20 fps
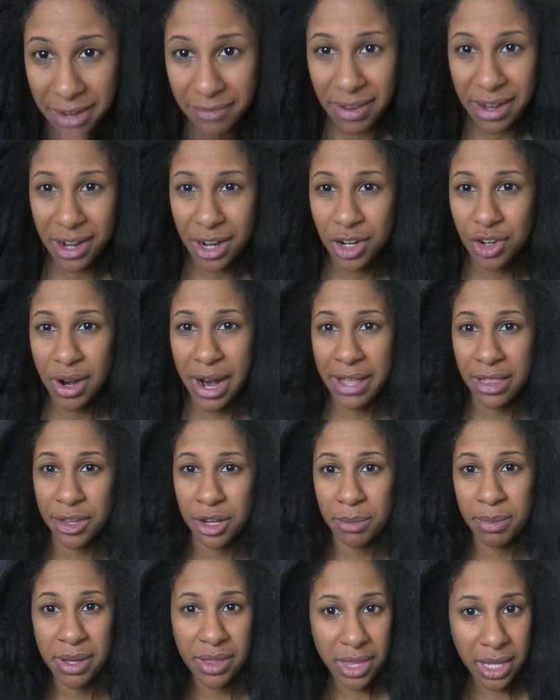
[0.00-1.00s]
of air dry a
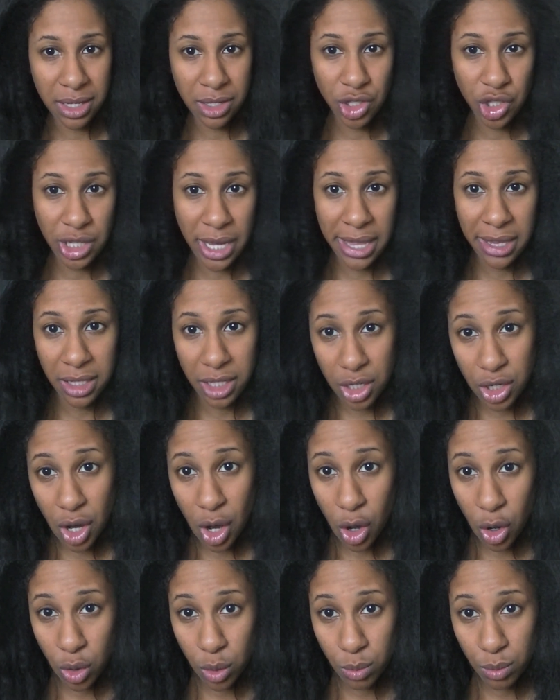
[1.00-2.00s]
little bit, then gently
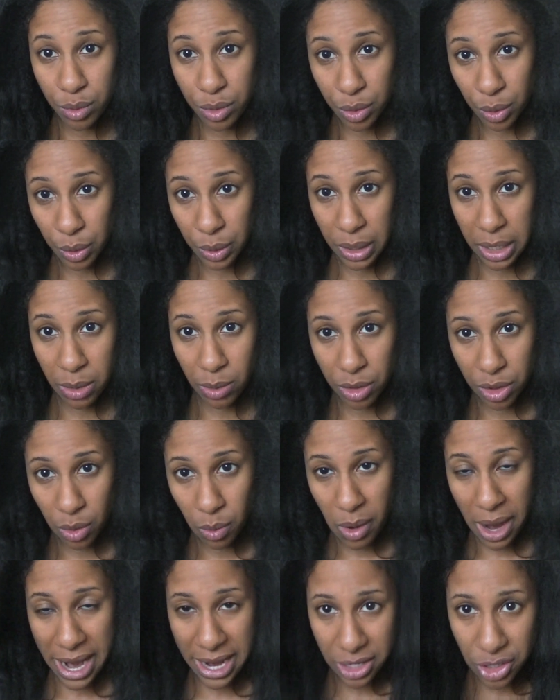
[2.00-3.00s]
comb through it with a
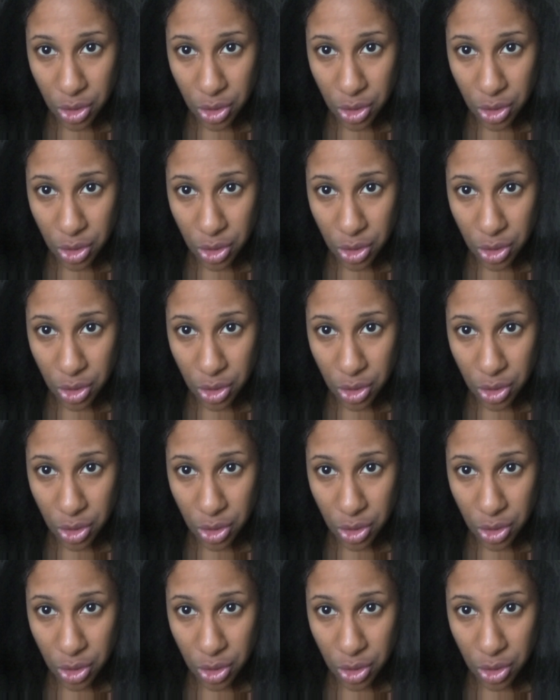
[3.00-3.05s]
wide